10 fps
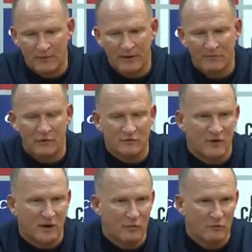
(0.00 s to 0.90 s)
players not
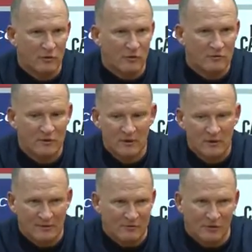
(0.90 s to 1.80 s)
stay with runners,
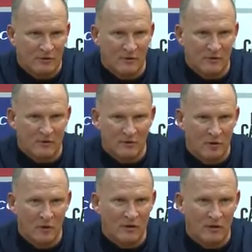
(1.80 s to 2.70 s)
that's nothing the
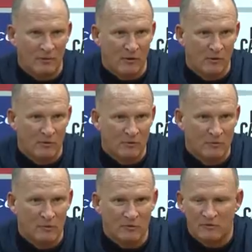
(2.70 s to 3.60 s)
goalkeeper could have
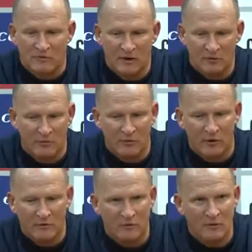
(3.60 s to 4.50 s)
done. What's to say Robin
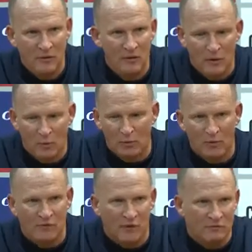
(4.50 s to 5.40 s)
Reuter
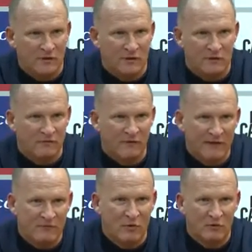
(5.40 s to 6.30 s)
wouldn't have conceded the
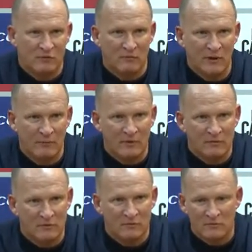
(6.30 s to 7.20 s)
5 goals as well,
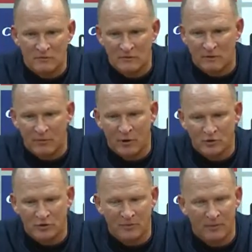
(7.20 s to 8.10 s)
because it was
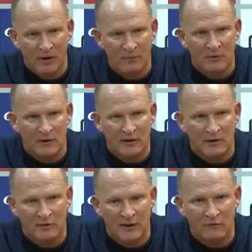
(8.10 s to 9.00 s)
apportioned the blame on
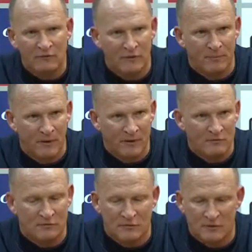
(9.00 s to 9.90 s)
the outfield
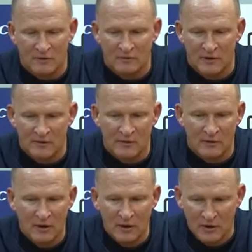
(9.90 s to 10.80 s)
players that
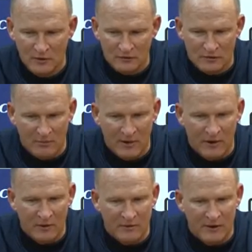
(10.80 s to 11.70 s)
didn't stop
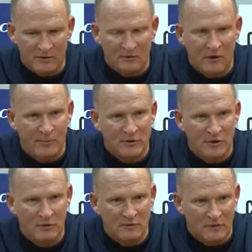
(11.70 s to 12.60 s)
that
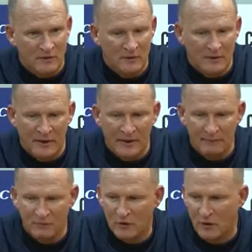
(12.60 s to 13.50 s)
opportunity.
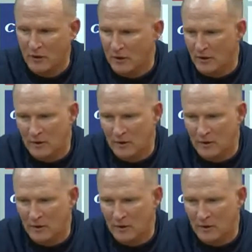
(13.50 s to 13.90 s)
So